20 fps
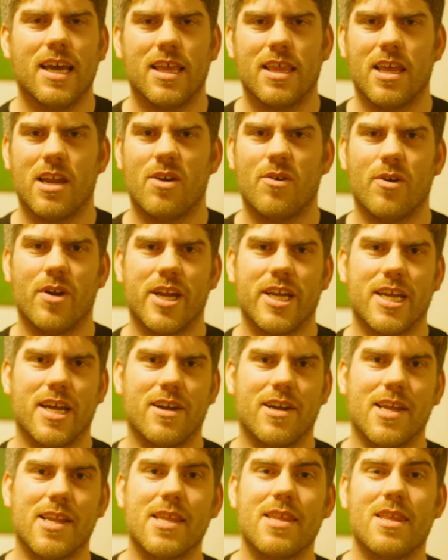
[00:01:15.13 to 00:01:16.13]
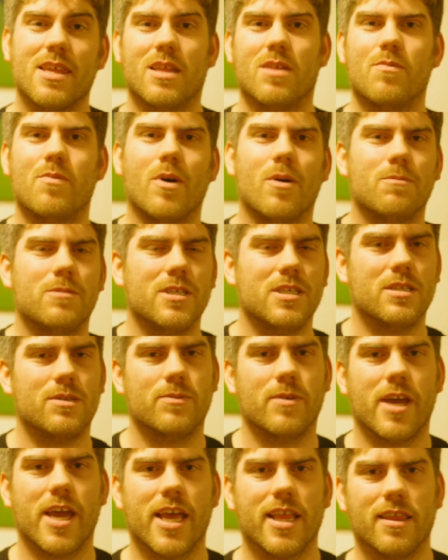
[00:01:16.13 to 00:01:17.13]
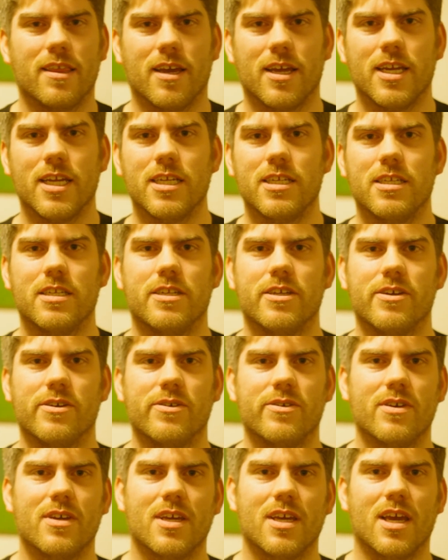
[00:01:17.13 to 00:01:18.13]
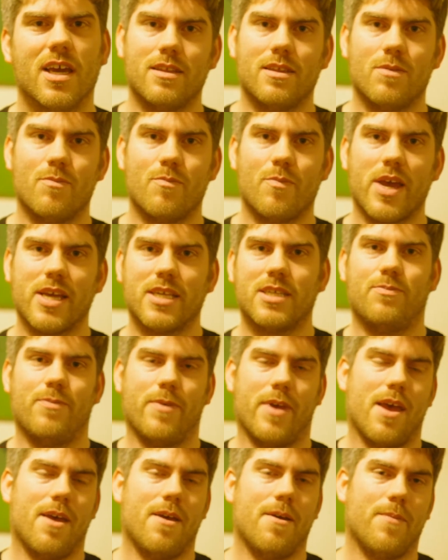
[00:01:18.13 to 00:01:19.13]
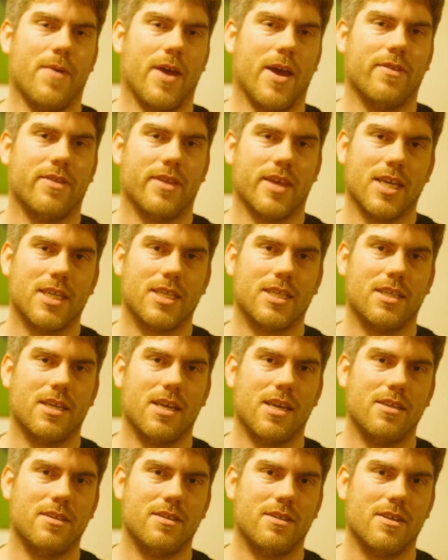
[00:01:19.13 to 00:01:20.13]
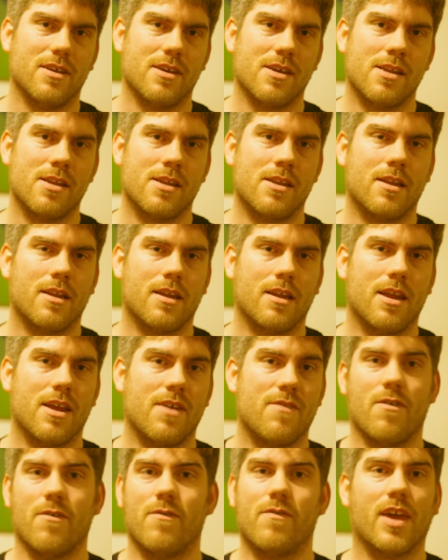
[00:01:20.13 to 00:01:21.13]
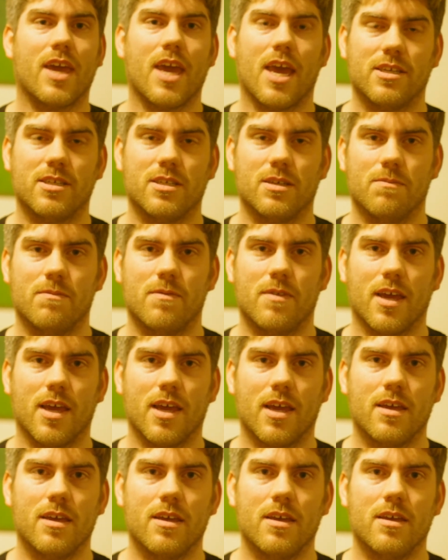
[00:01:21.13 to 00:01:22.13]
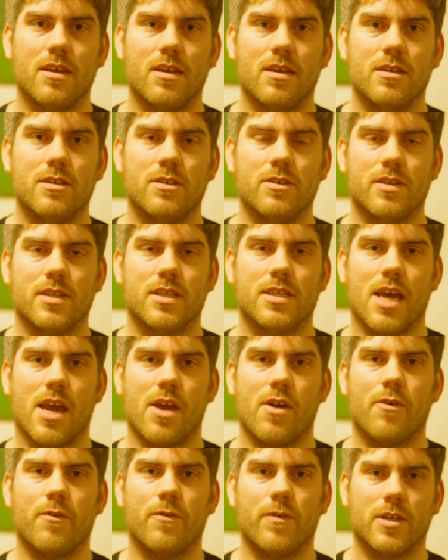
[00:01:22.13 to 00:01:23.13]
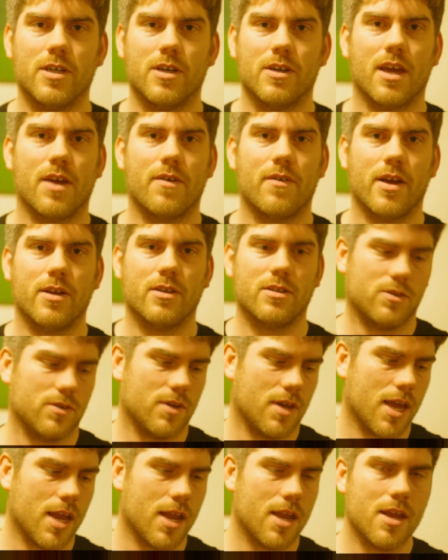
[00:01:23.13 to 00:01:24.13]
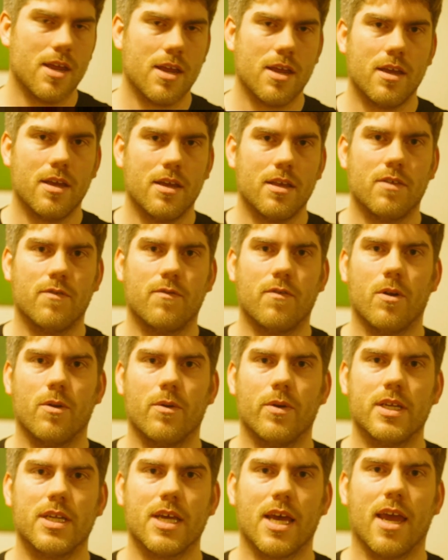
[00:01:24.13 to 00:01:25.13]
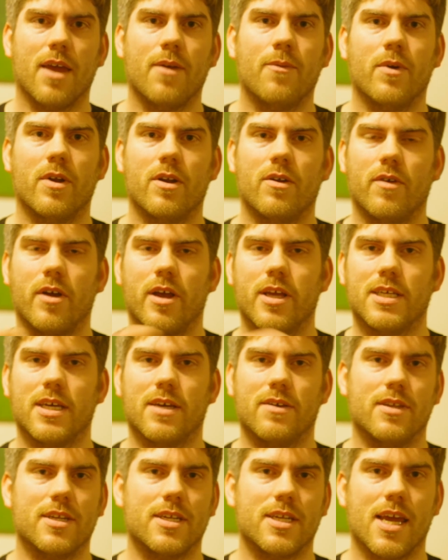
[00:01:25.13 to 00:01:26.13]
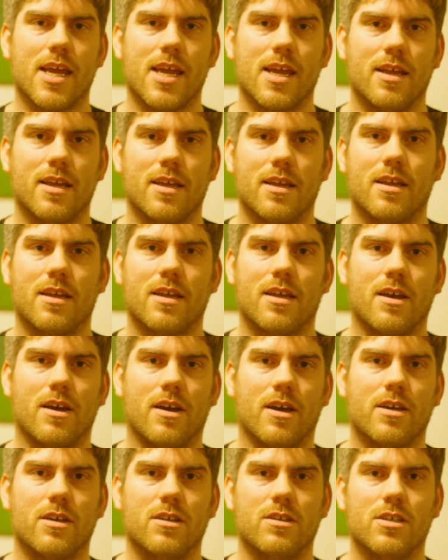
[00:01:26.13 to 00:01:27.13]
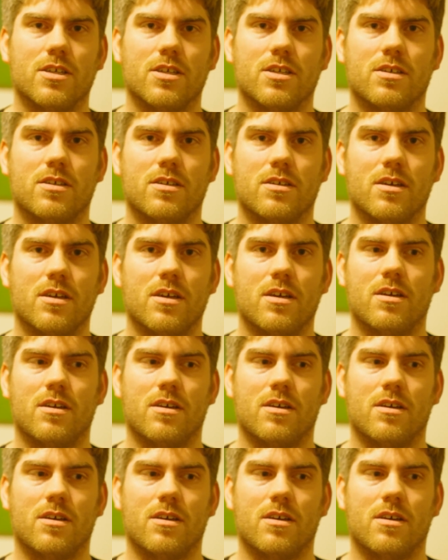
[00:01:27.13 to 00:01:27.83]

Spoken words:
and then I write down anything that pops into my head that I need to do. The best bit about this is that if I forget something during the day, or if I don't get round to it, the following day, when I write down the date, I can just